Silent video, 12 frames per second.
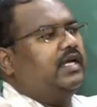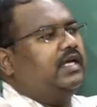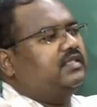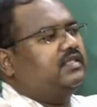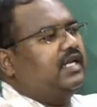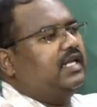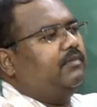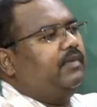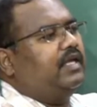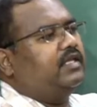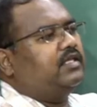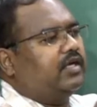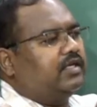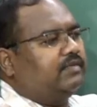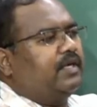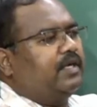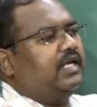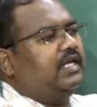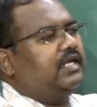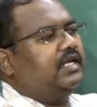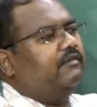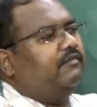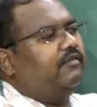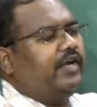a still image or a
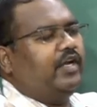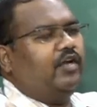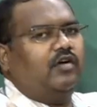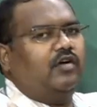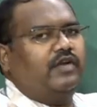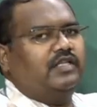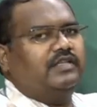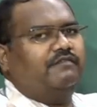particular video conferencing,